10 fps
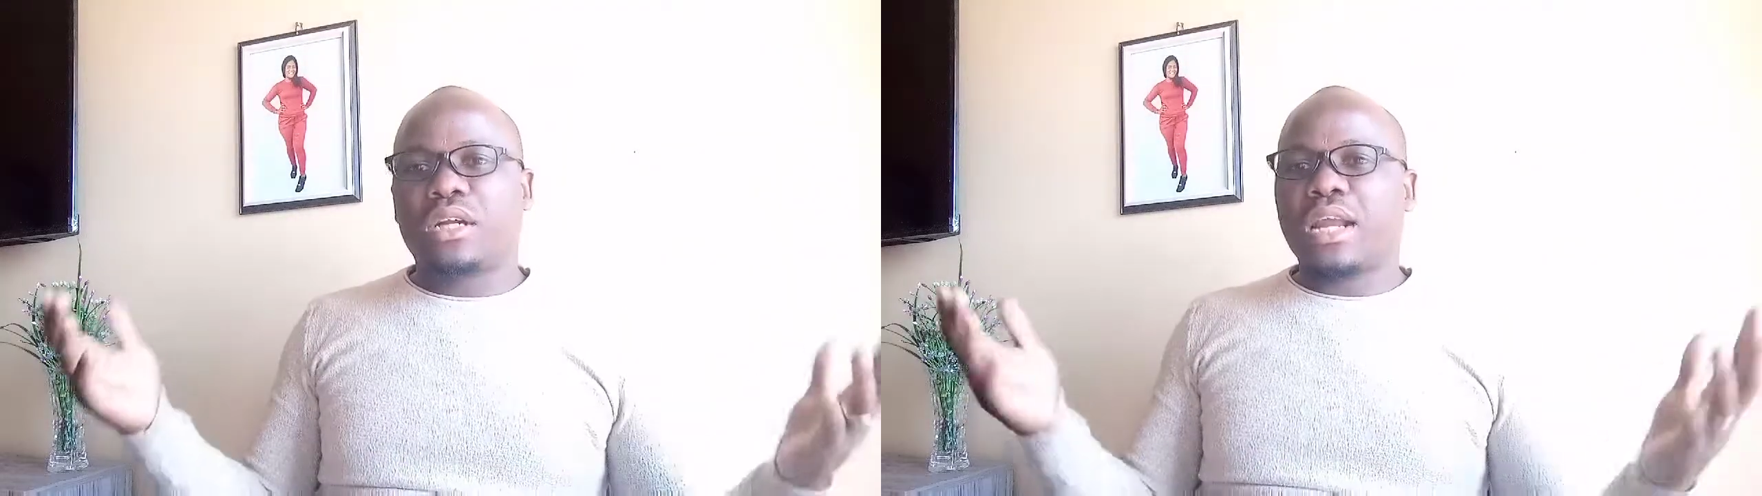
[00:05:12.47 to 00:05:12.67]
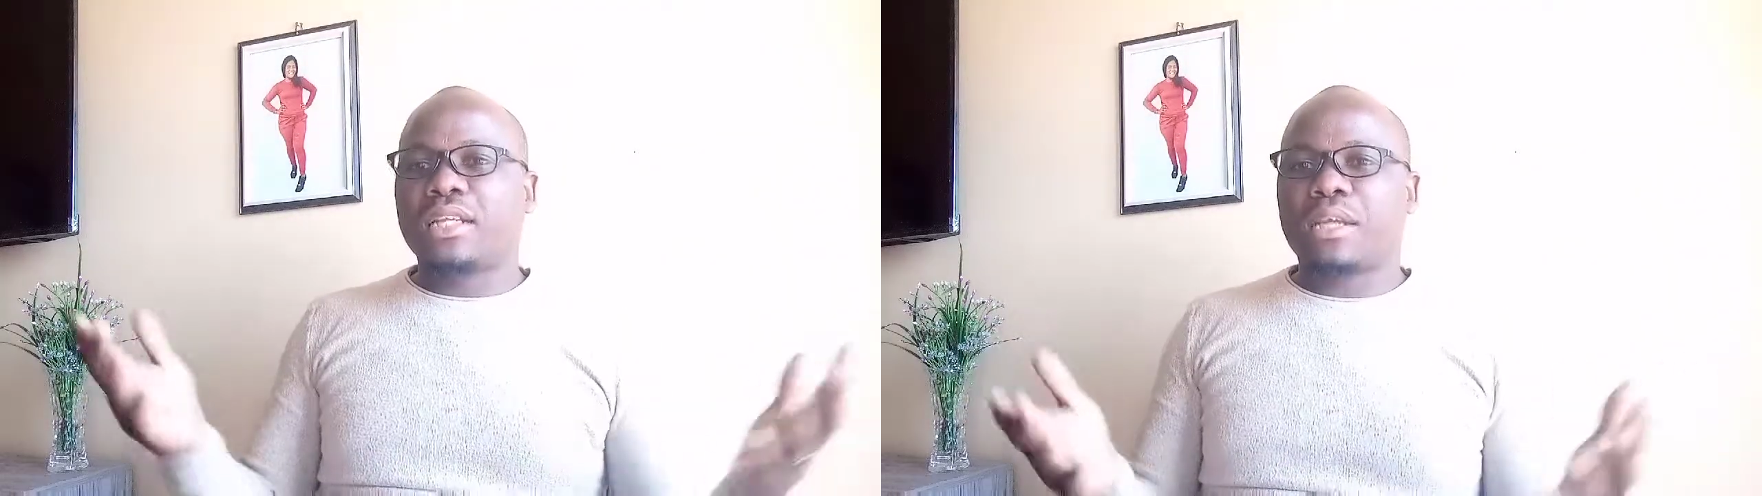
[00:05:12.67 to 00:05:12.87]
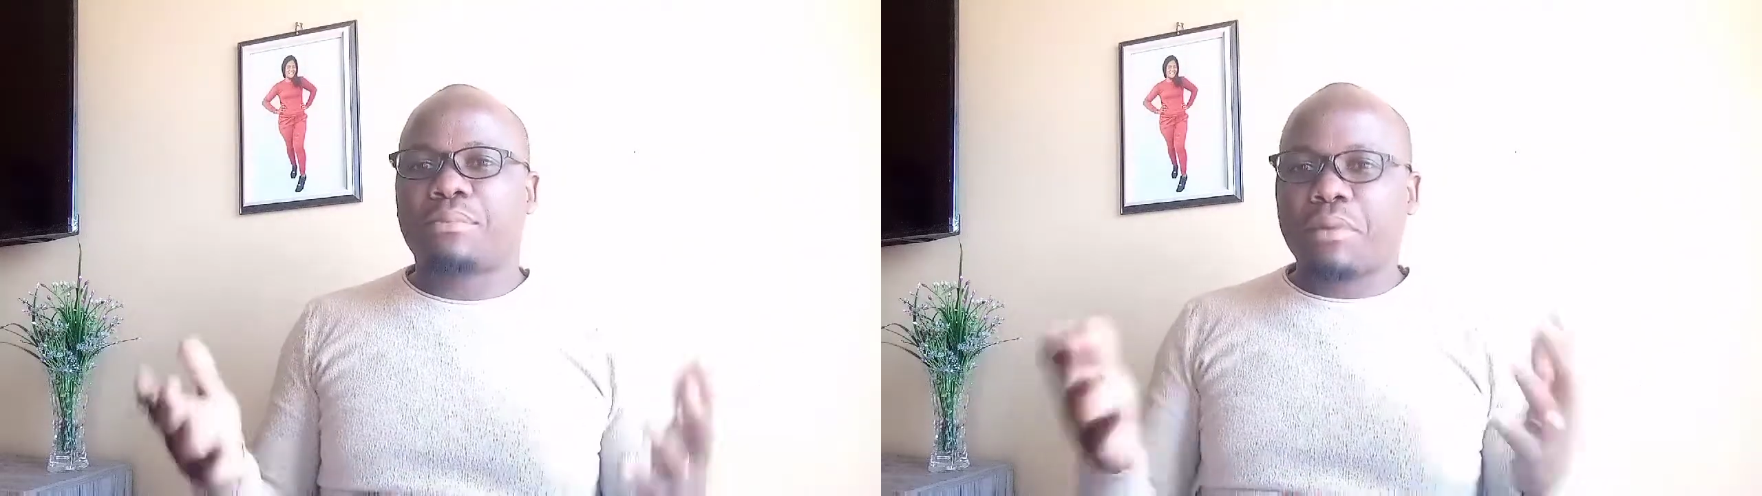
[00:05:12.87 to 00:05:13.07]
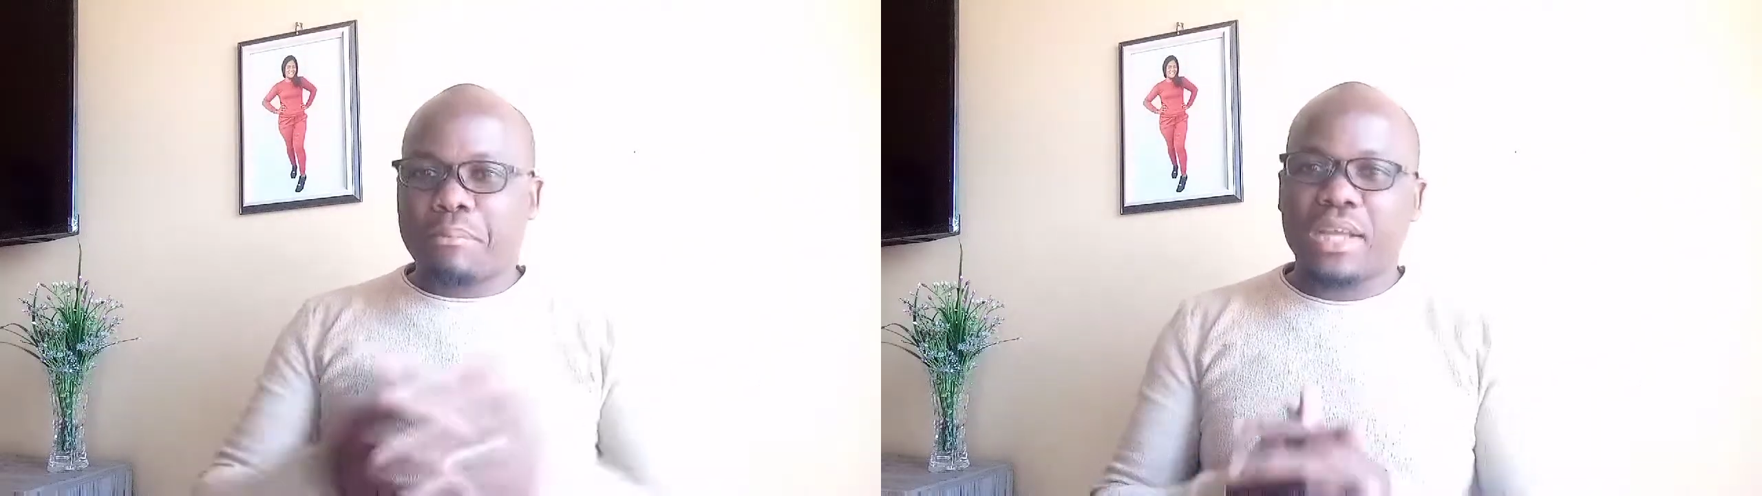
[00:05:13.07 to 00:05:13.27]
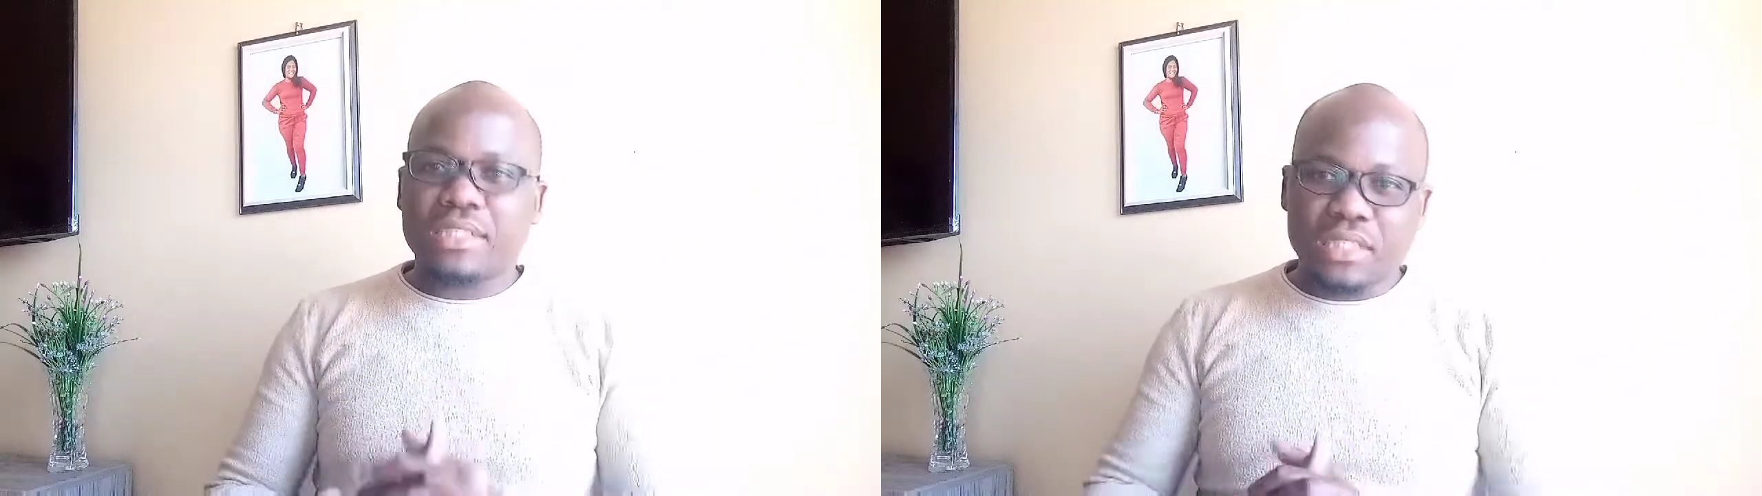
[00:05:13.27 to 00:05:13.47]
write up a
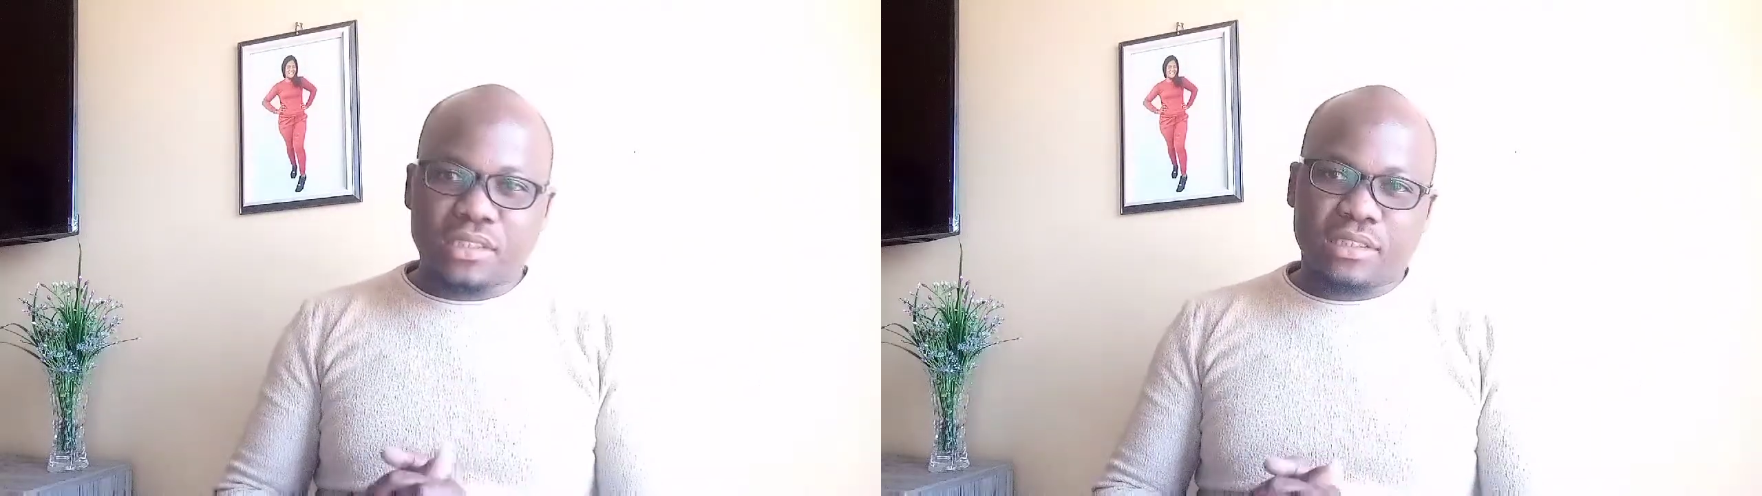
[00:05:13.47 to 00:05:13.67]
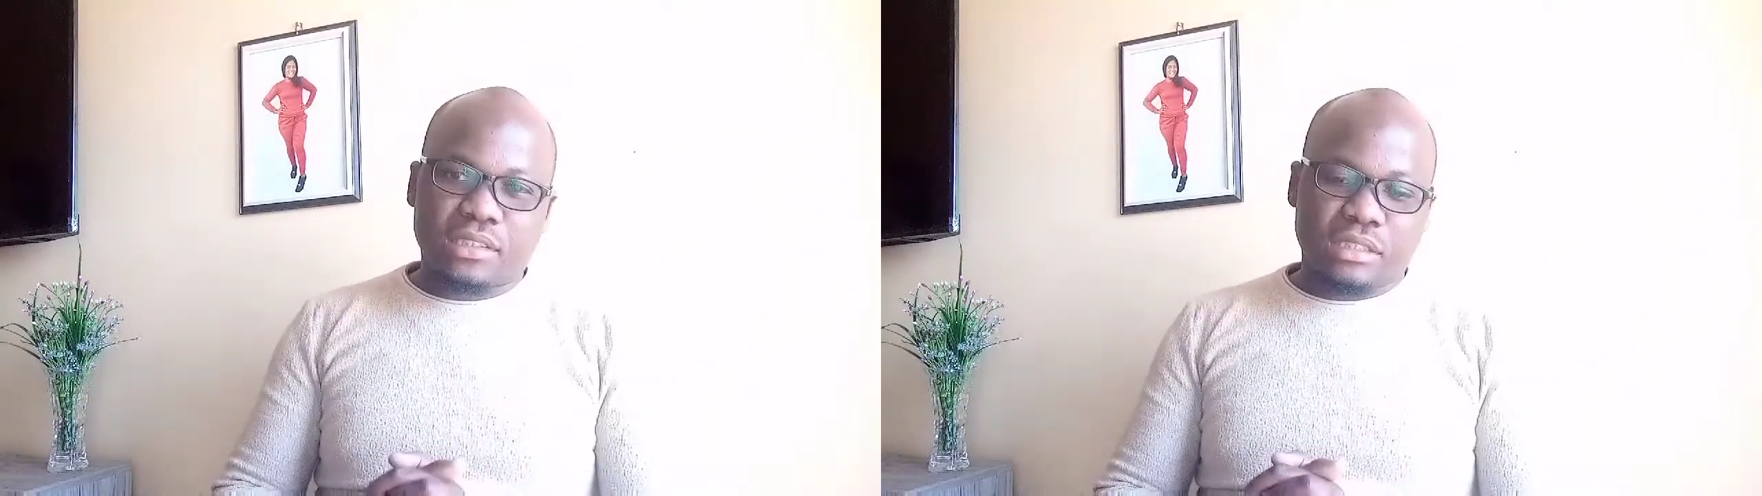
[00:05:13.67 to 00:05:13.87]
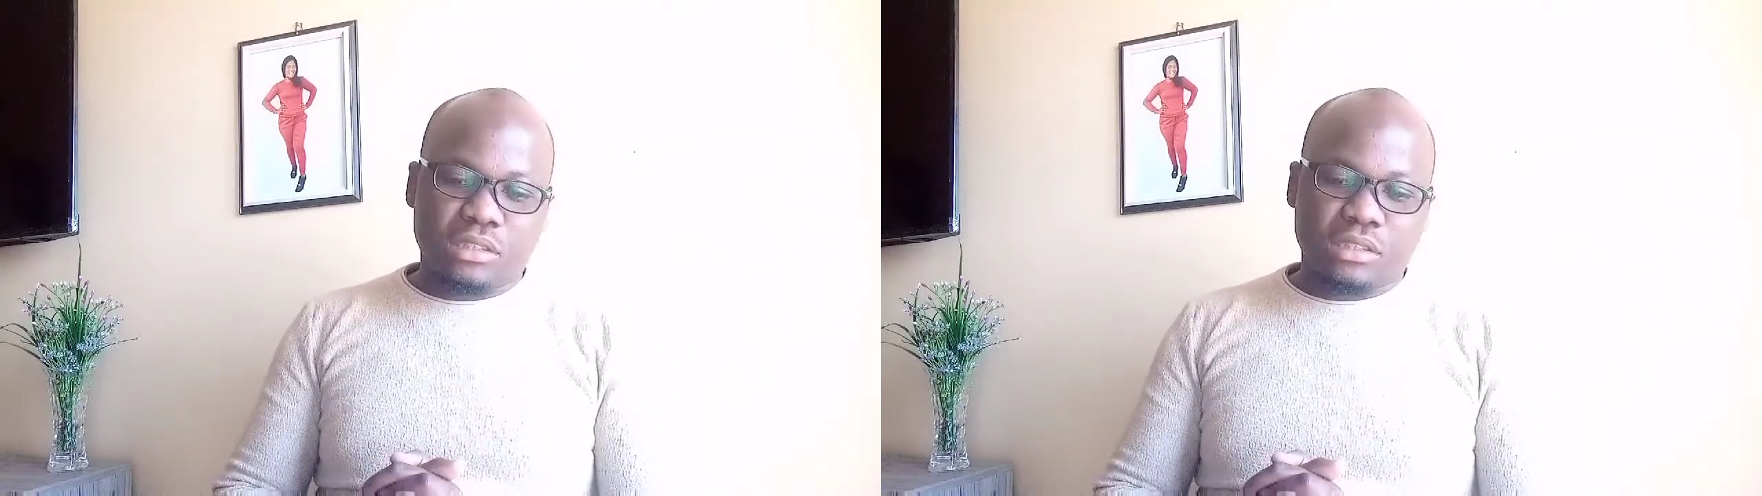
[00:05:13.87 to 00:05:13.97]
budget,